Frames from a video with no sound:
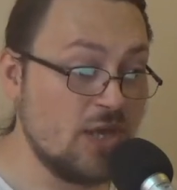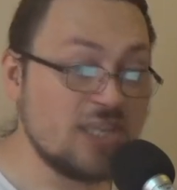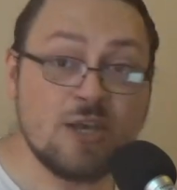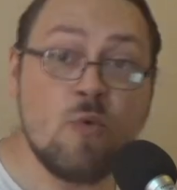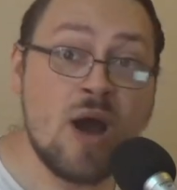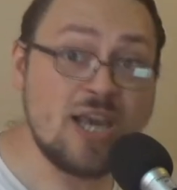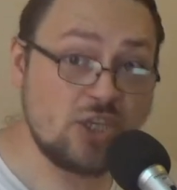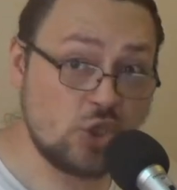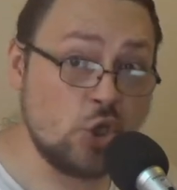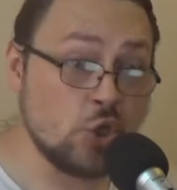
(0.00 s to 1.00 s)
So why
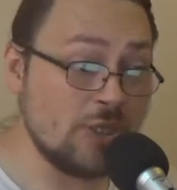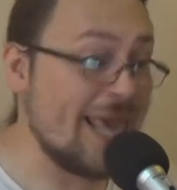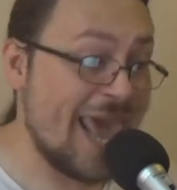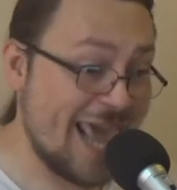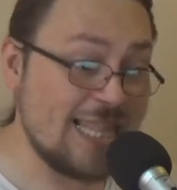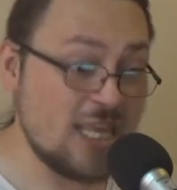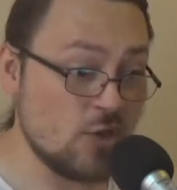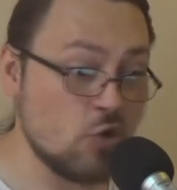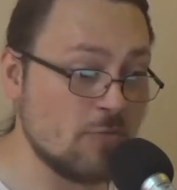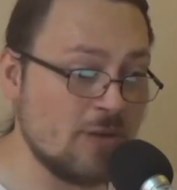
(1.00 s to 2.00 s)
should any
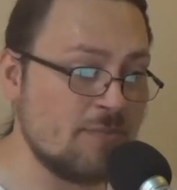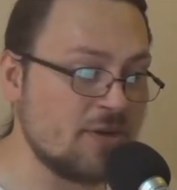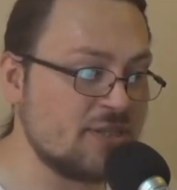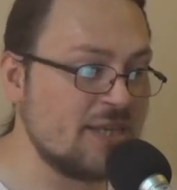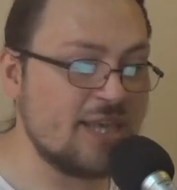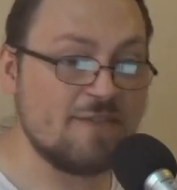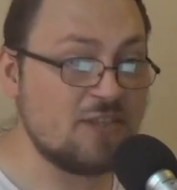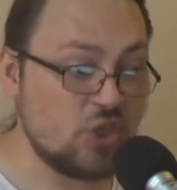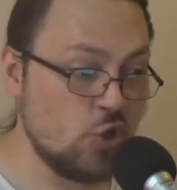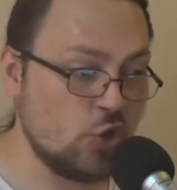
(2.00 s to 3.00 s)
normal person
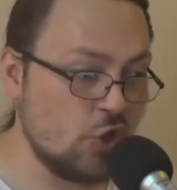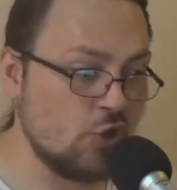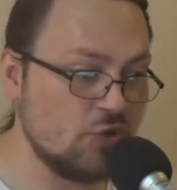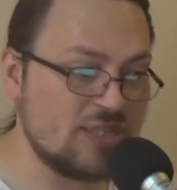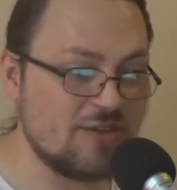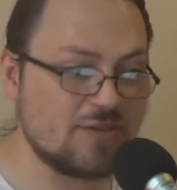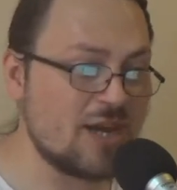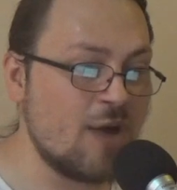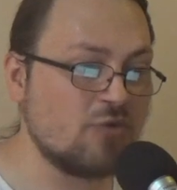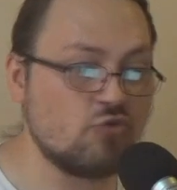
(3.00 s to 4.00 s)
give two hoots over
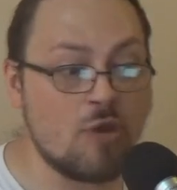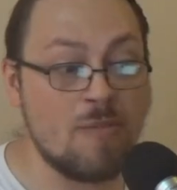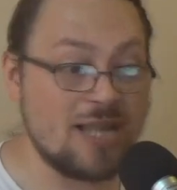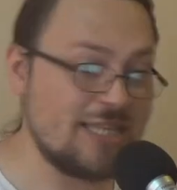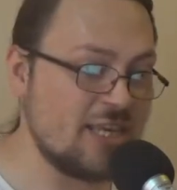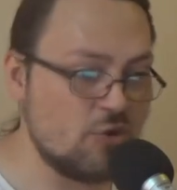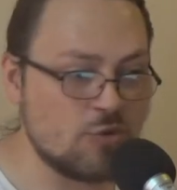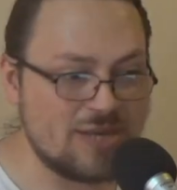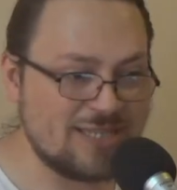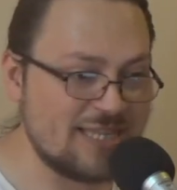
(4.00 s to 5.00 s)
how traumatic
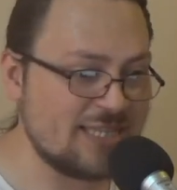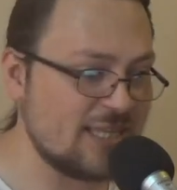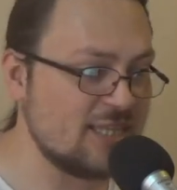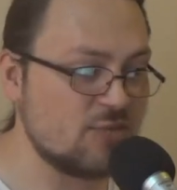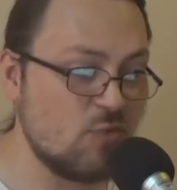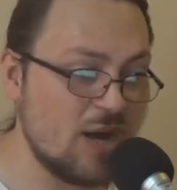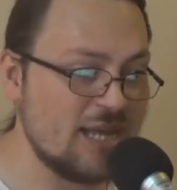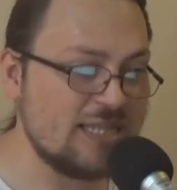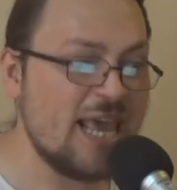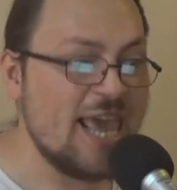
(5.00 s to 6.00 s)
your existence
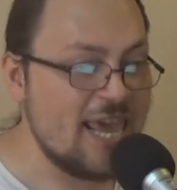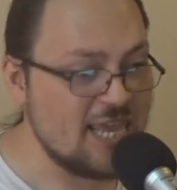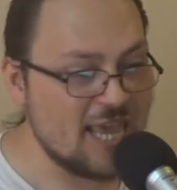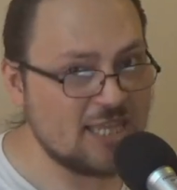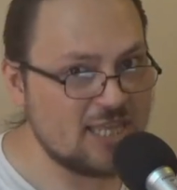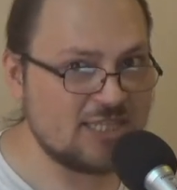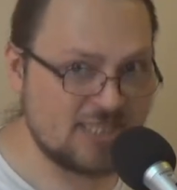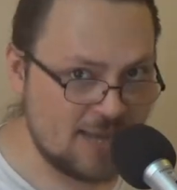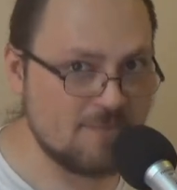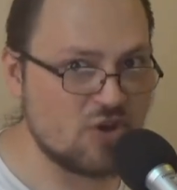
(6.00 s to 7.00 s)
was in getting
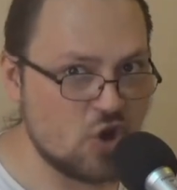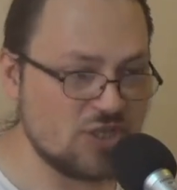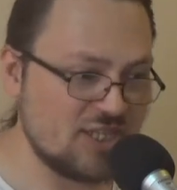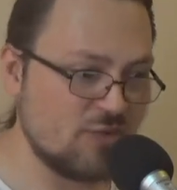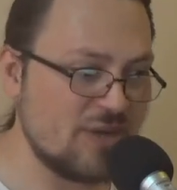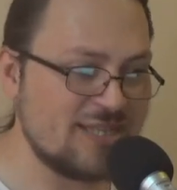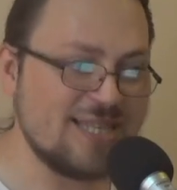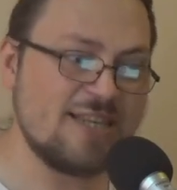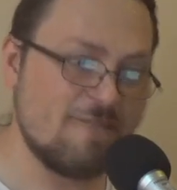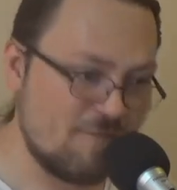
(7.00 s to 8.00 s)
some
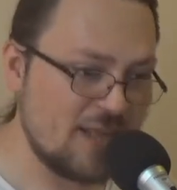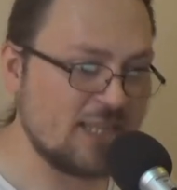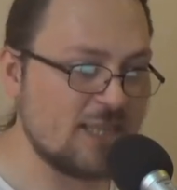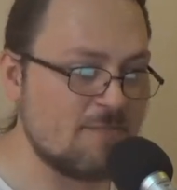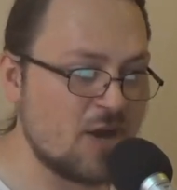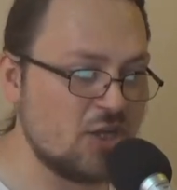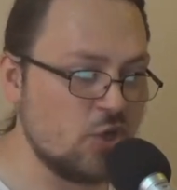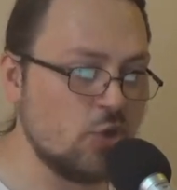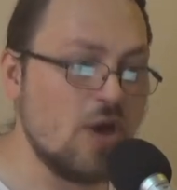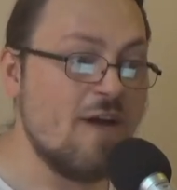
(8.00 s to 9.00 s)
consequences inflicted upon
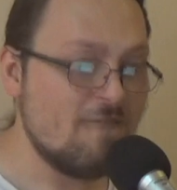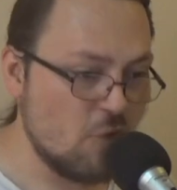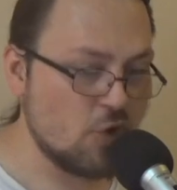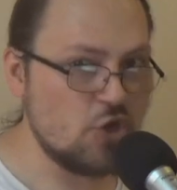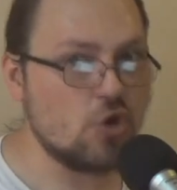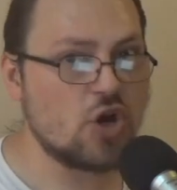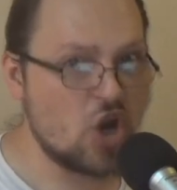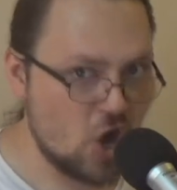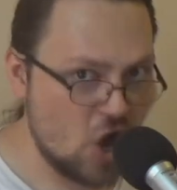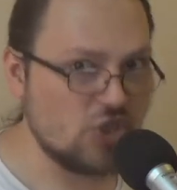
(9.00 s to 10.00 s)
you for your
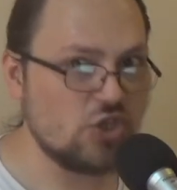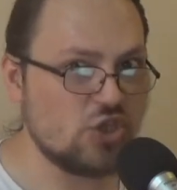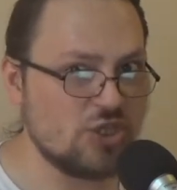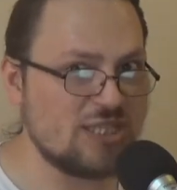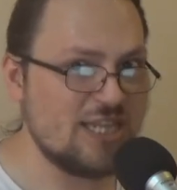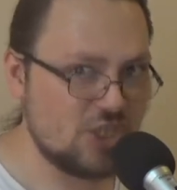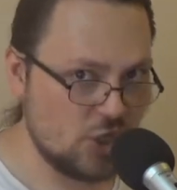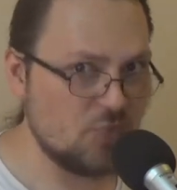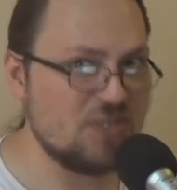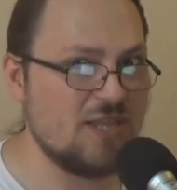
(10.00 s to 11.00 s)
consciously
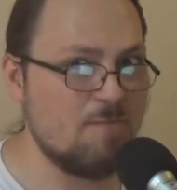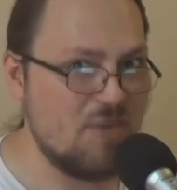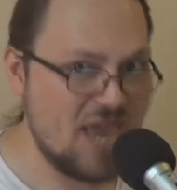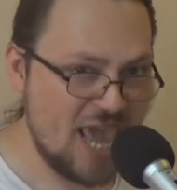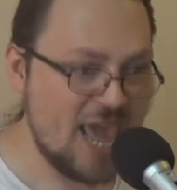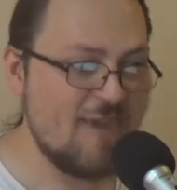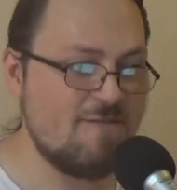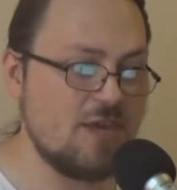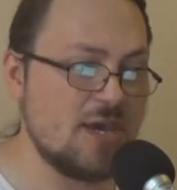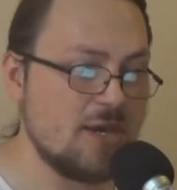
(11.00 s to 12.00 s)
chosen
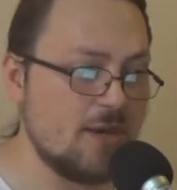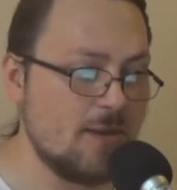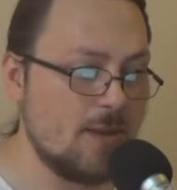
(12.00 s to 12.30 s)
behavior?